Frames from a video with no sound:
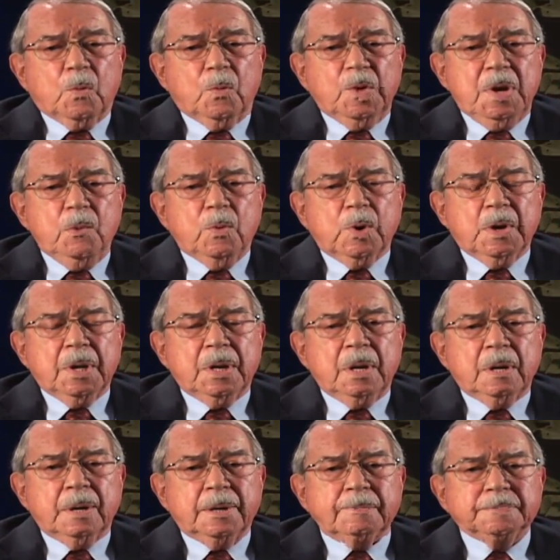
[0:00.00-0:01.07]
we were
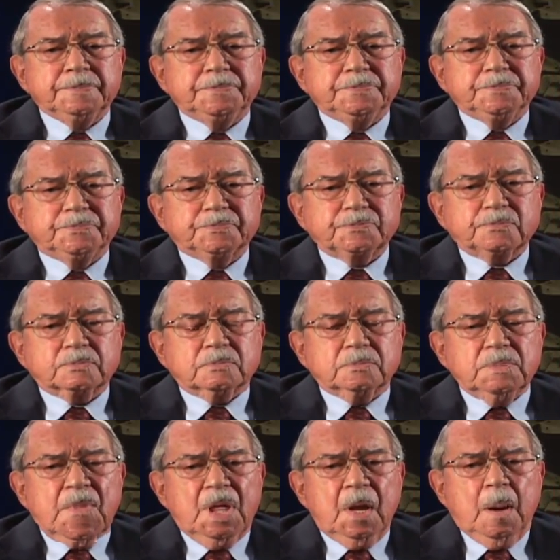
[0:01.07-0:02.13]
in um,
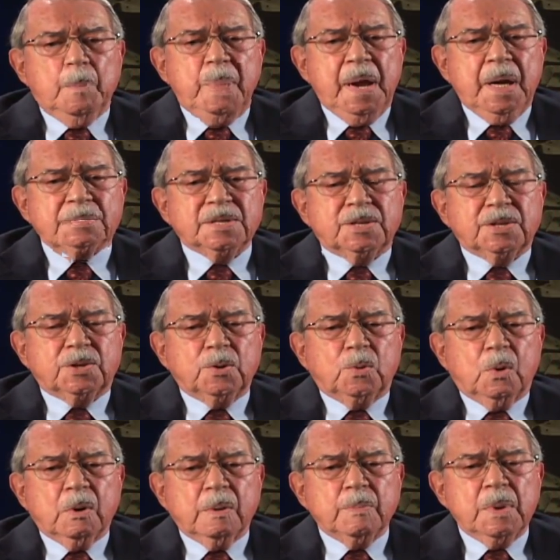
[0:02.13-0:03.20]
a bad
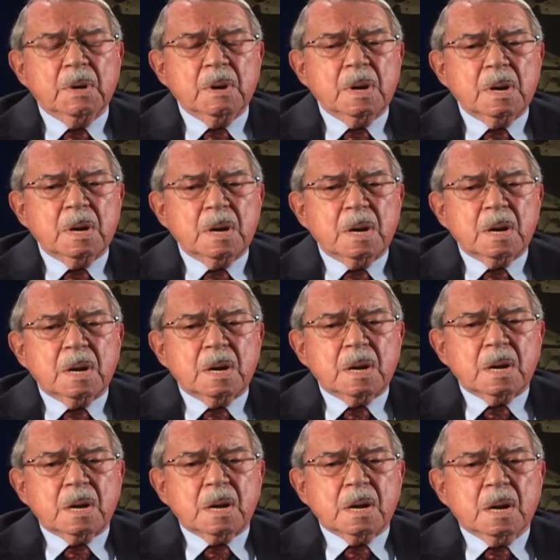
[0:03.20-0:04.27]
storm
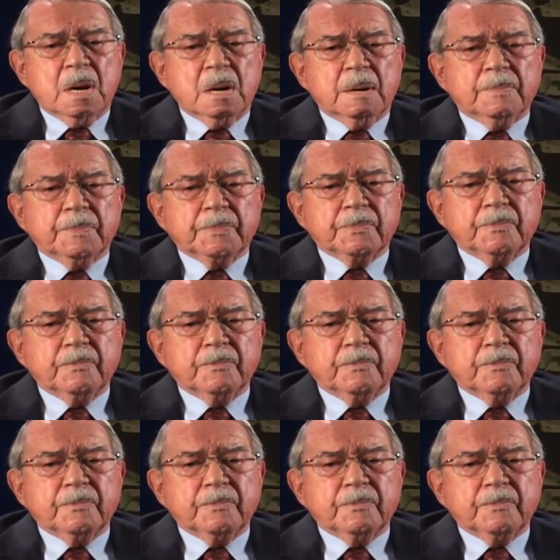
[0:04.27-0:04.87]
um,